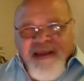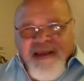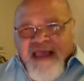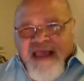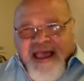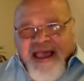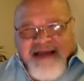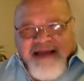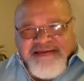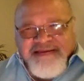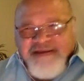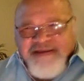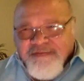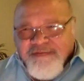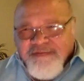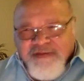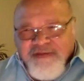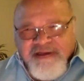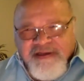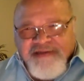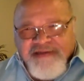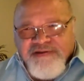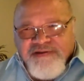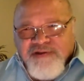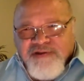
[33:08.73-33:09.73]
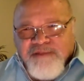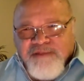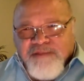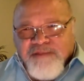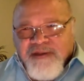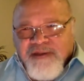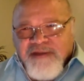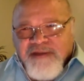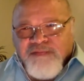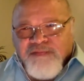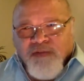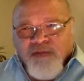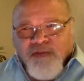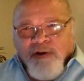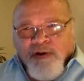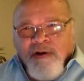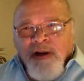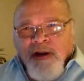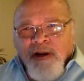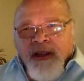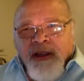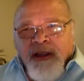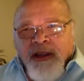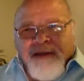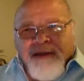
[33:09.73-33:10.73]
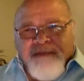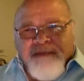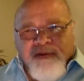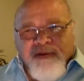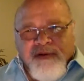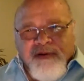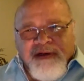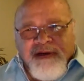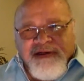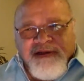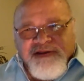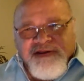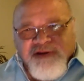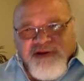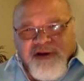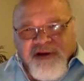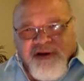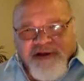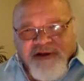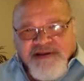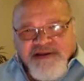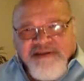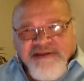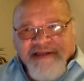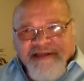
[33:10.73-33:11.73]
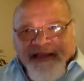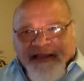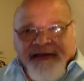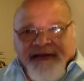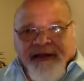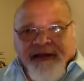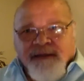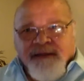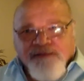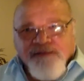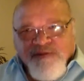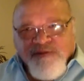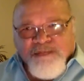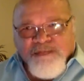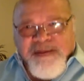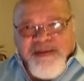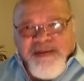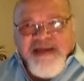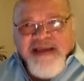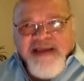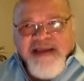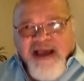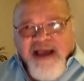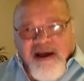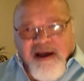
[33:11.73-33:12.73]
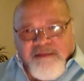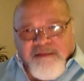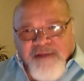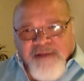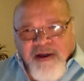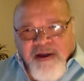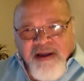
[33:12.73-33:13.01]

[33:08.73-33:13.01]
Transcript: activities took place where communities started stand up, speak out,